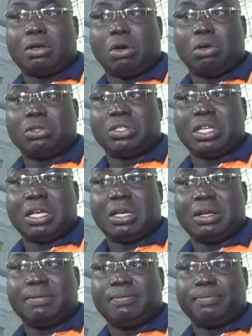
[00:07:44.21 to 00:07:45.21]
called,
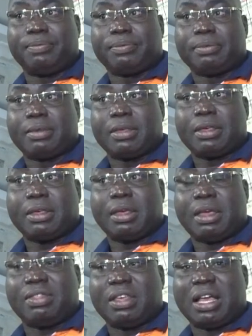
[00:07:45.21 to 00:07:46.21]
I
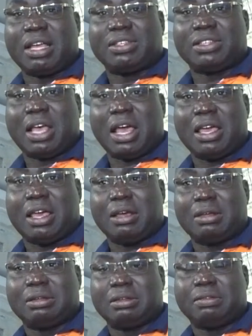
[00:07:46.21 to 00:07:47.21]
think,
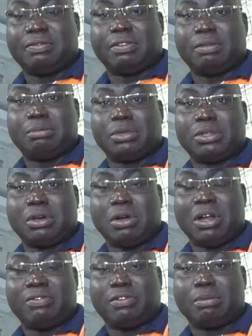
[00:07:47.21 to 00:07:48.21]
Isaiah from
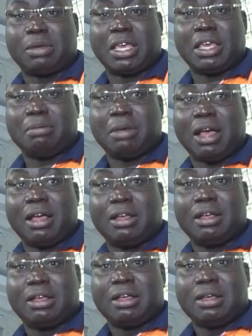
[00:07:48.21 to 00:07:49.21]
Bunyore, from Kima.
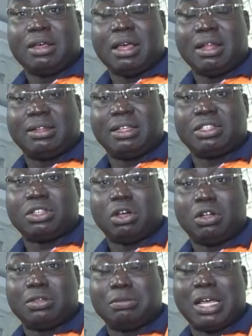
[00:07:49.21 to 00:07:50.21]
And this
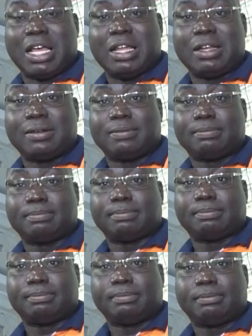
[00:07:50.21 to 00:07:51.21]
old man
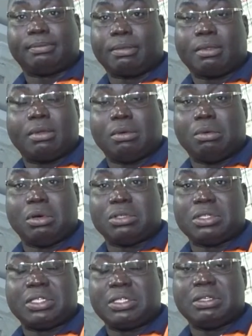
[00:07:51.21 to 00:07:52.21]

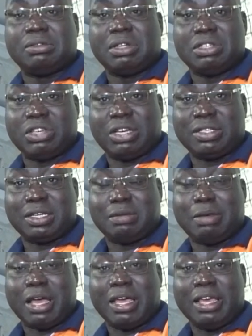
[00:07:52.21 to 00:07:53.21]
was
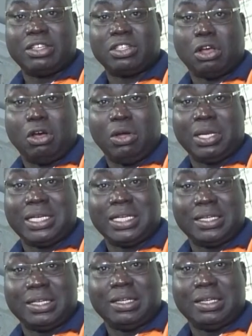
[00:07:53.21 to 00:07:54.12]
rejected by his own.